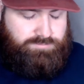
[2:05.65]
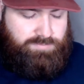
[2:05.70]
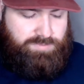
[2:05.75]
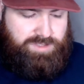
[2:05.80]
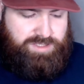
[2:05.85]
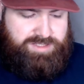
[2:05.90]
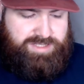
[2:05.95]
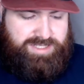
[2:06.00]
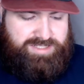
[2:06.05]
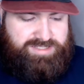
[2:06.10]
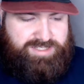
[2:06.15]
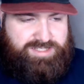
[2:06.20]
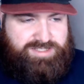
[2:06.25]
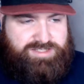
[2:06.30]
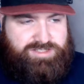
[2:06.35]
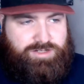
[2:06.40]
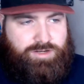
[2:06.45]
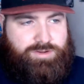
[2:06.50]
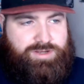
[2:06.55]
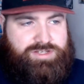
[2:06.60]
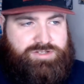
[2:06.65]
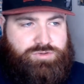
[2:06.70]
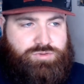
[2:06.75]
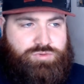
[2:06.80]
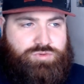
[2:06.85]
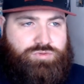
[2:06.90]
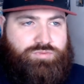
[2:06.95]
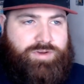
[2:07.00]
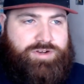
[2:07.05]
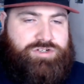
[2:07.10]
In that sense, you know, it's
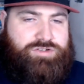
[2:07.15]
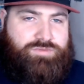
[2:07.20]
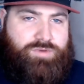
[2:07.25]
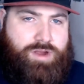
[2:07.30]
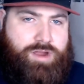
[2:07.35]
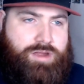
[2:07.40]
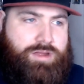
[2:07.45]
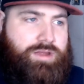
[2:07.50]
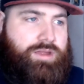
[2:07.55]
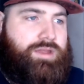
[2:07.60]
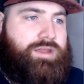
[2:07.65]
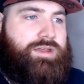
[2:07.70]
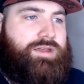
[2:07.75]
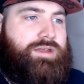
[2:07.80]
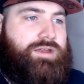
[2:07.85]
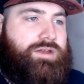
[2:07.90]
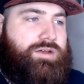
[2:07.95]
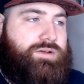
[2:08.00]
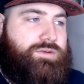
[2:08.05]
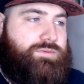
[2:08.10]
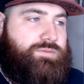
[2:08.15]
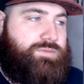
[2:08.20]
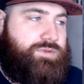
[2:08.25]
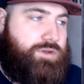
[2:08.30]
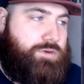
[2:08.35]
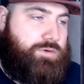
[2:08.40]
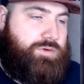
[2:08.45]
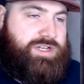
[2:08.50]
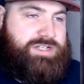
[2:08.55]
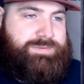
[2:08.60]
called Rage of Ra. We know what
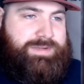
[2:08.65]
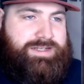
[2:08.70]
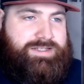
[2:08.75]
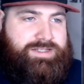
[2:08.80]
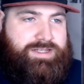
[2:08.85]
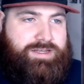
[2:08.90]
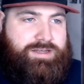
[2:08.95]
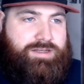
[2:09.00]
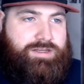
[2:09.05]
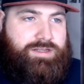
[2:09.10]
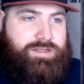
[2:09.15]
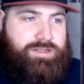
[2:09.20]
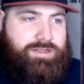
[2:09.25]
we're expecting.